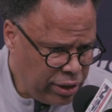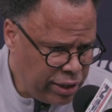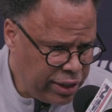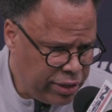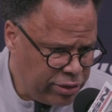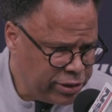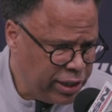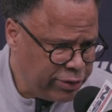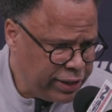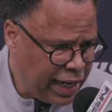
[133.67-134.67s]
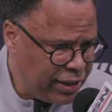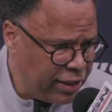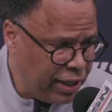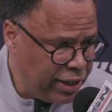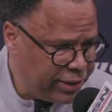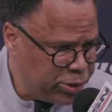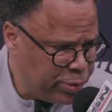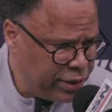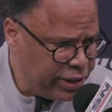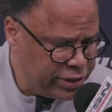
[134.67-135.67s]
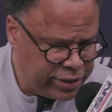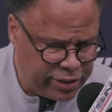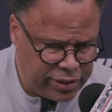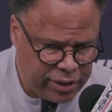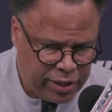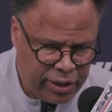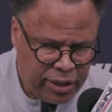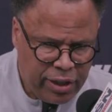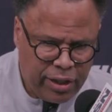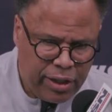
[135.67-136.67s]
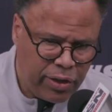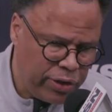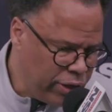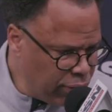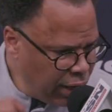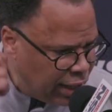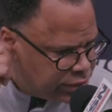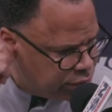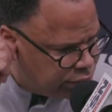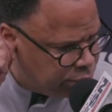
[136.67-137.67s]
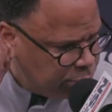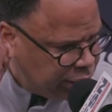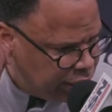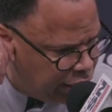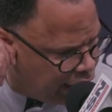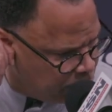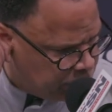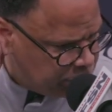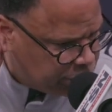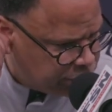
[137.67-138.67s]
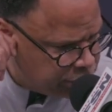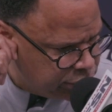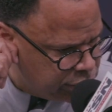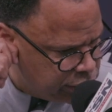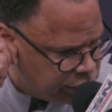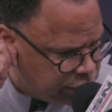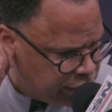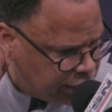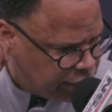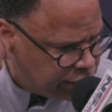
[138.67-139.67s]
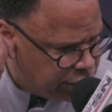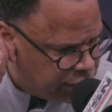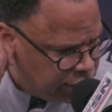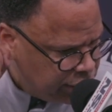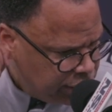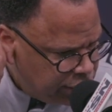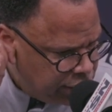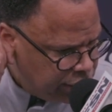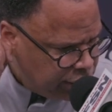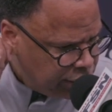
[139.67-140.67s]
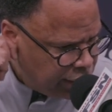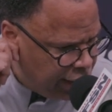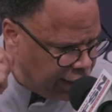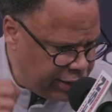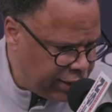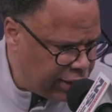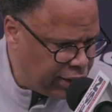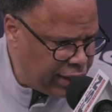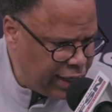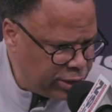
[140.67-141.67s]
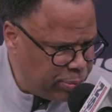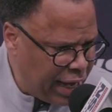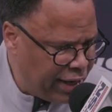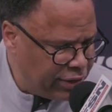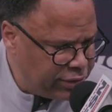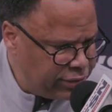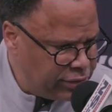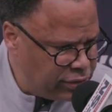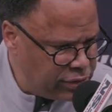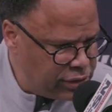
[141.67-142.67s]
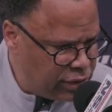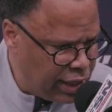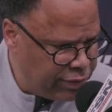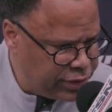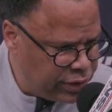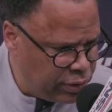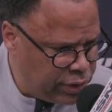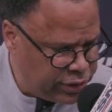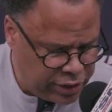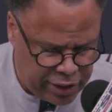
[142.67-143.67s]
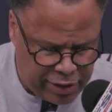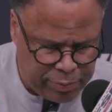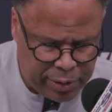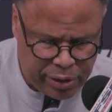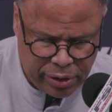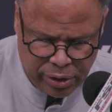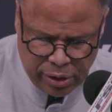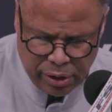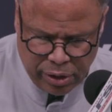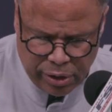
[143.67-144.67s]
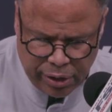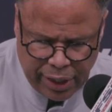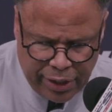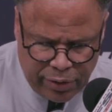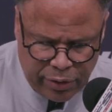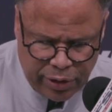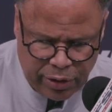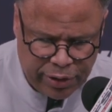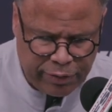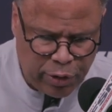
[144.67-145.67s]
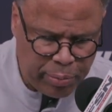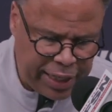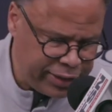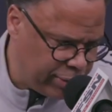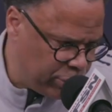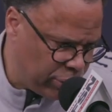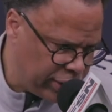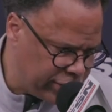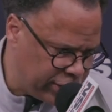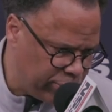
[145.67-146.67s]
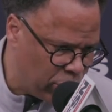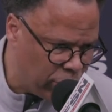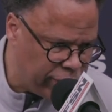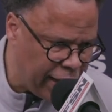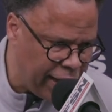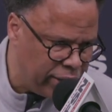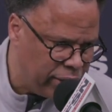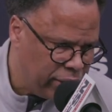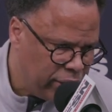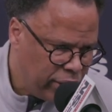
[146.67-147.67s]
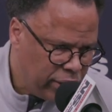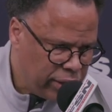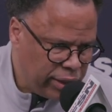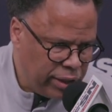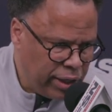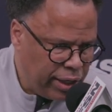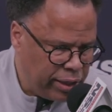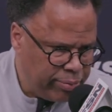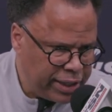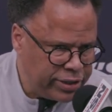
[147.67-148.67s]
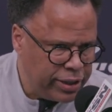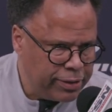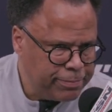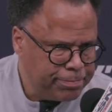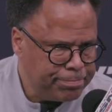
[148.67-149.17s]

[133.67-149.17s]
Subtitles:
again, there's enough talent and experience on their roster to beat a lot of people. And I think our guys battled. And obviously, it wasn't enough. But, yeah, they're a difficult matchup, and we're going to see more of that in Mexico.